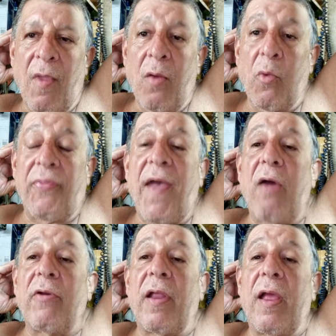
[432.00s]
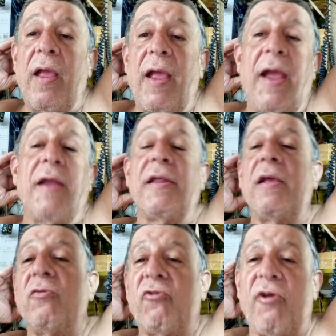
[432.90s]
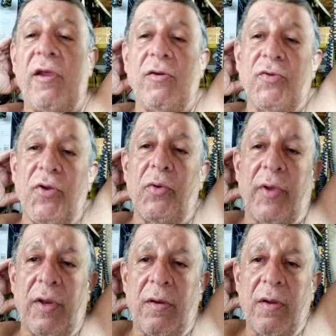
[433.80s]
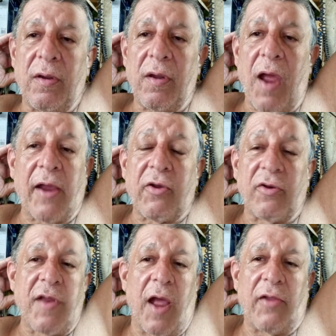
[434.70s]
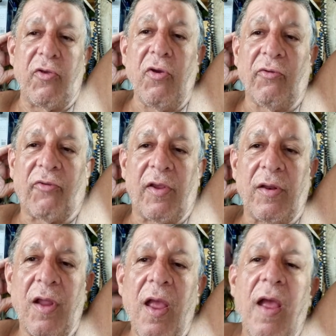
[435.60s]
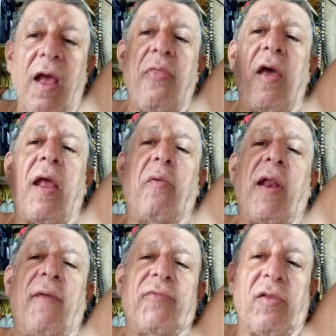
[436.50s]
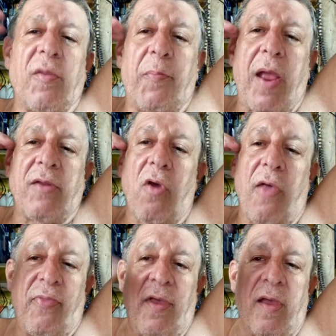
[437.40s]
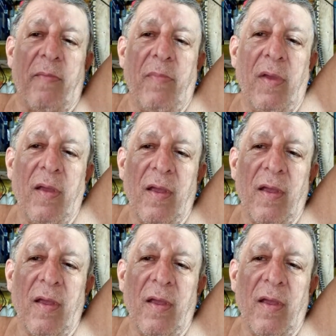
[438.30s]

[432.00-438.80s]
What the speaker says: without adding chain to it, I could not use it, and then I would have to depend on them